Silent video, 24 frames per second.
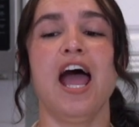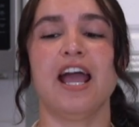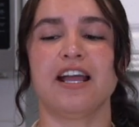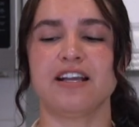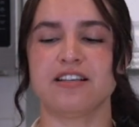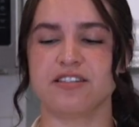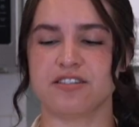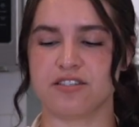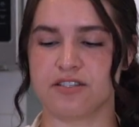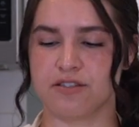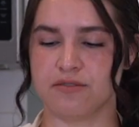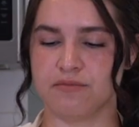
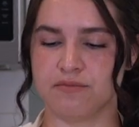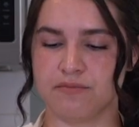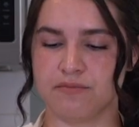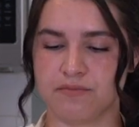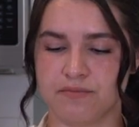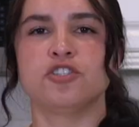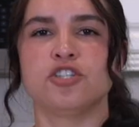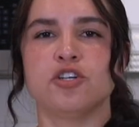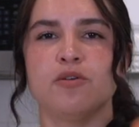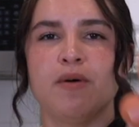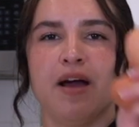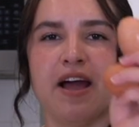Next,
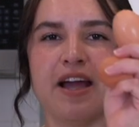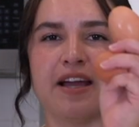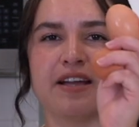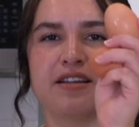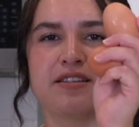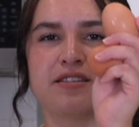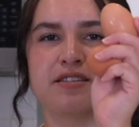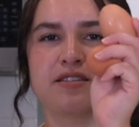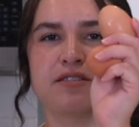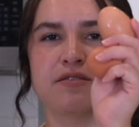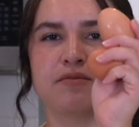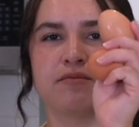2
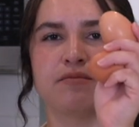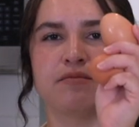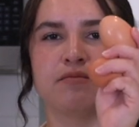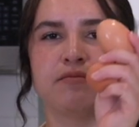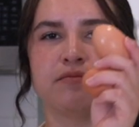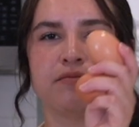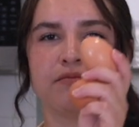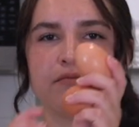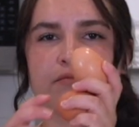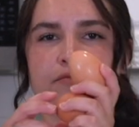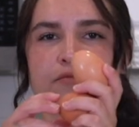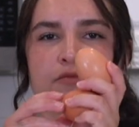eggs.
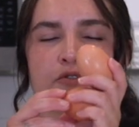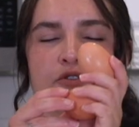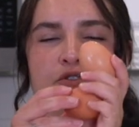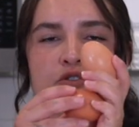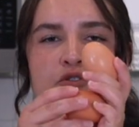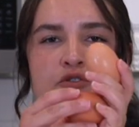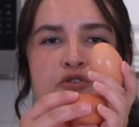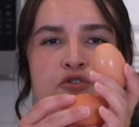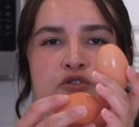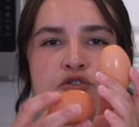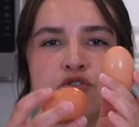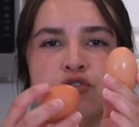
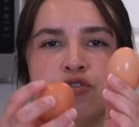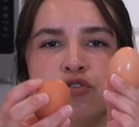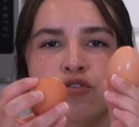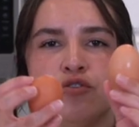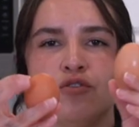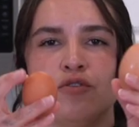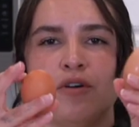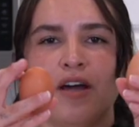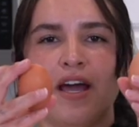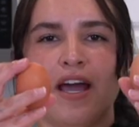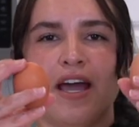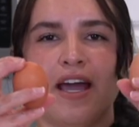
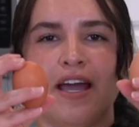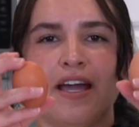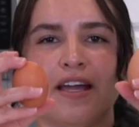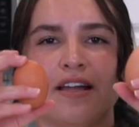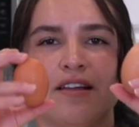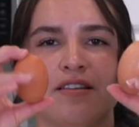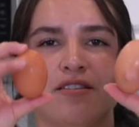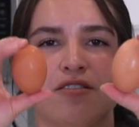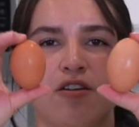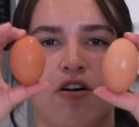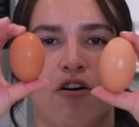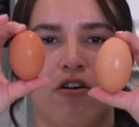2
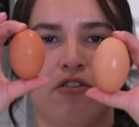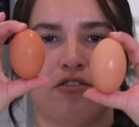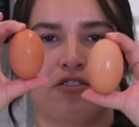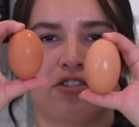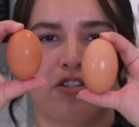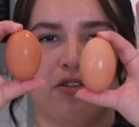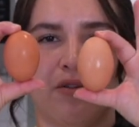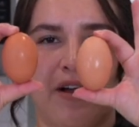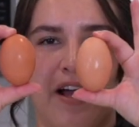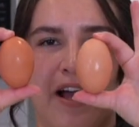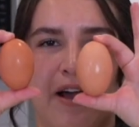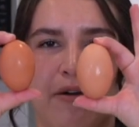eggs
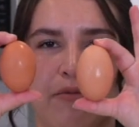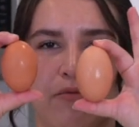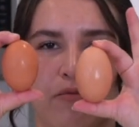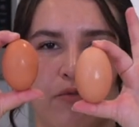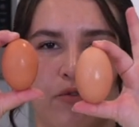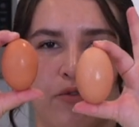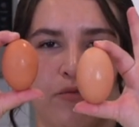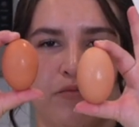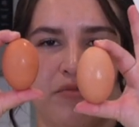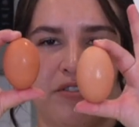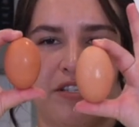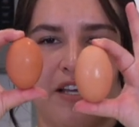also at
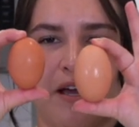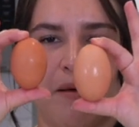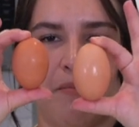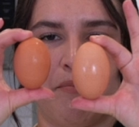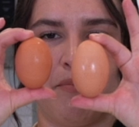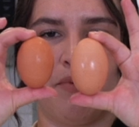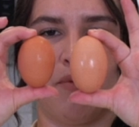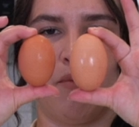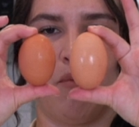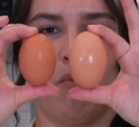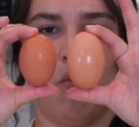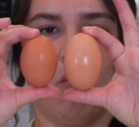room
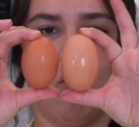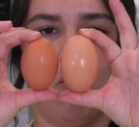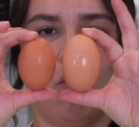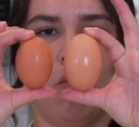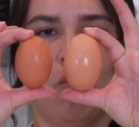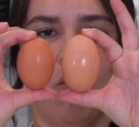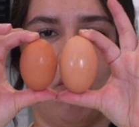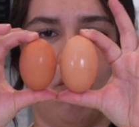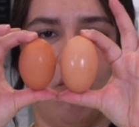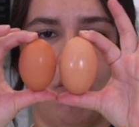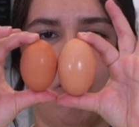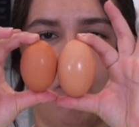temp.
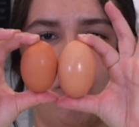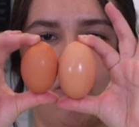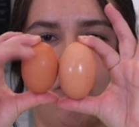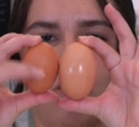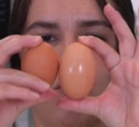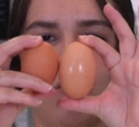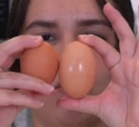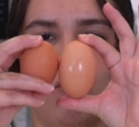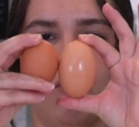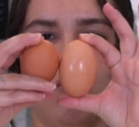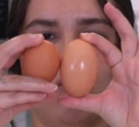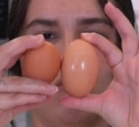
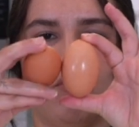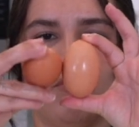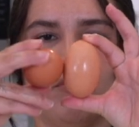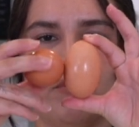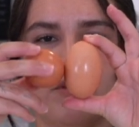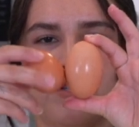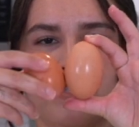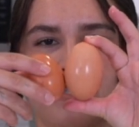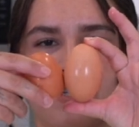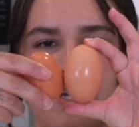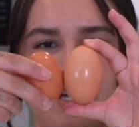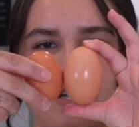
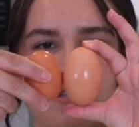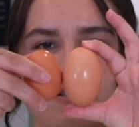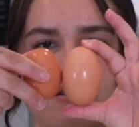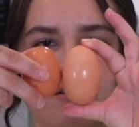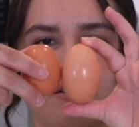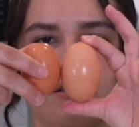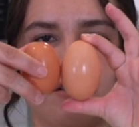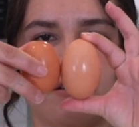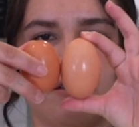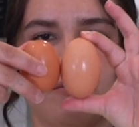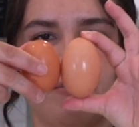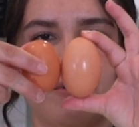These guys are
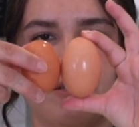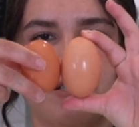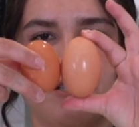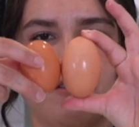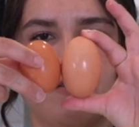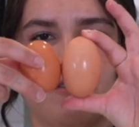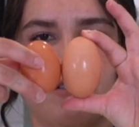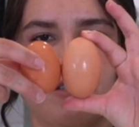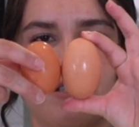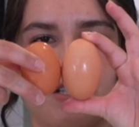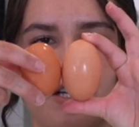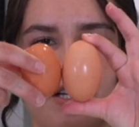a little bit
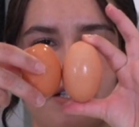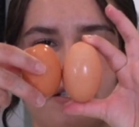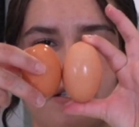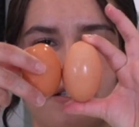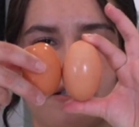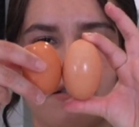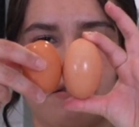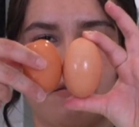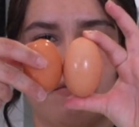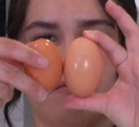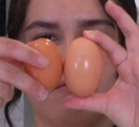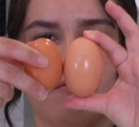different
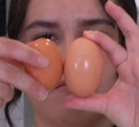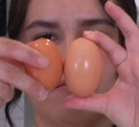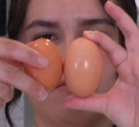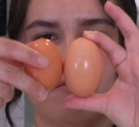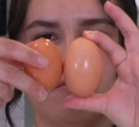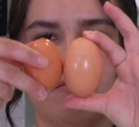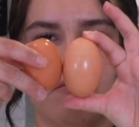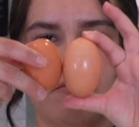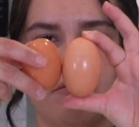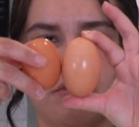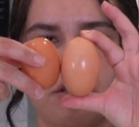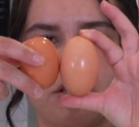sizes.
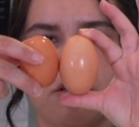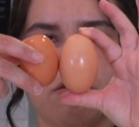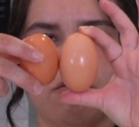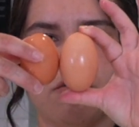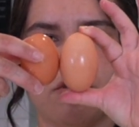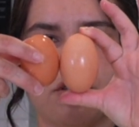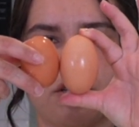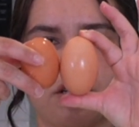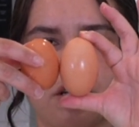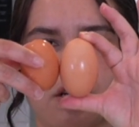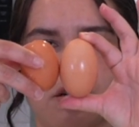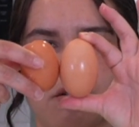
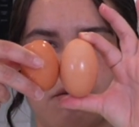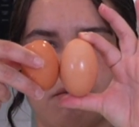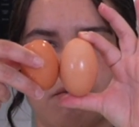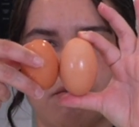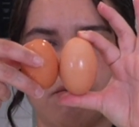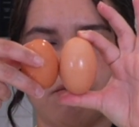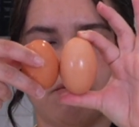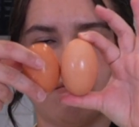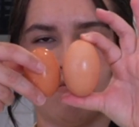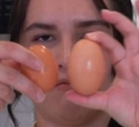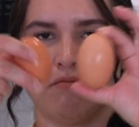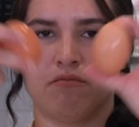Interesting.
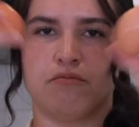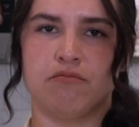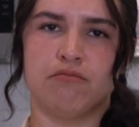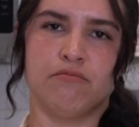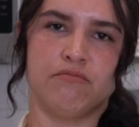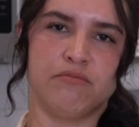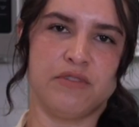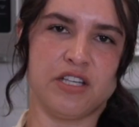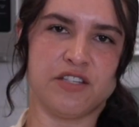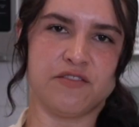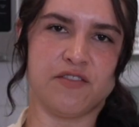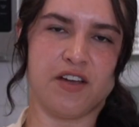
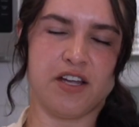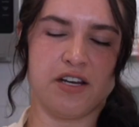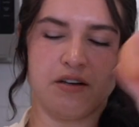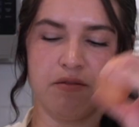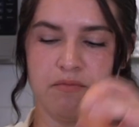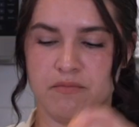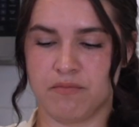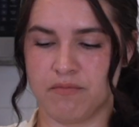That's fine.